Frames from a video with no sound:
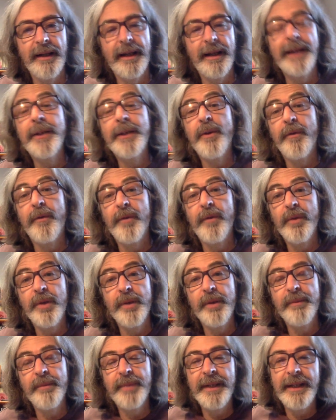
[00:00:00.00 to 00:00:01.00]
a novel
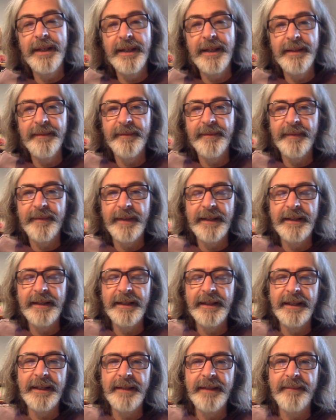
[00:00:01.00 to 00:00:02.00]
can be
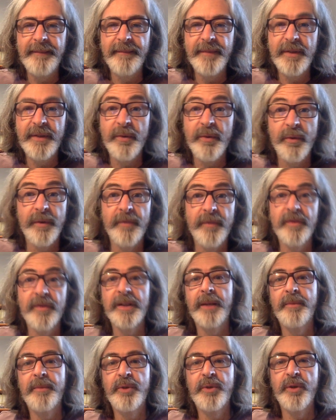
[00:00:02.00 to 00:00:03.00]
in the sort of
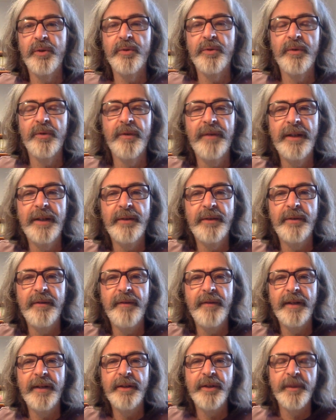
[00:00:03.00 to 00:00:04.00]
subgenre of literary
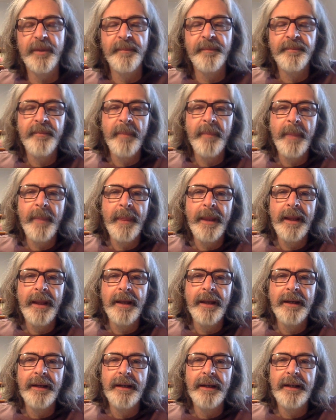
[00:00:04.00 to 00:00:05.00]
fiction.
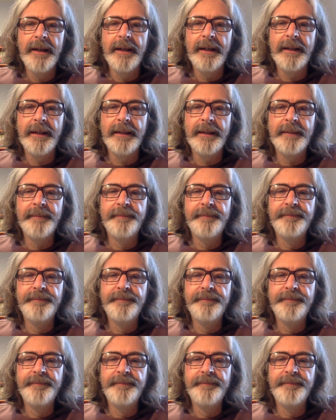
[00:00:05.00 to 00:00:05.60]
I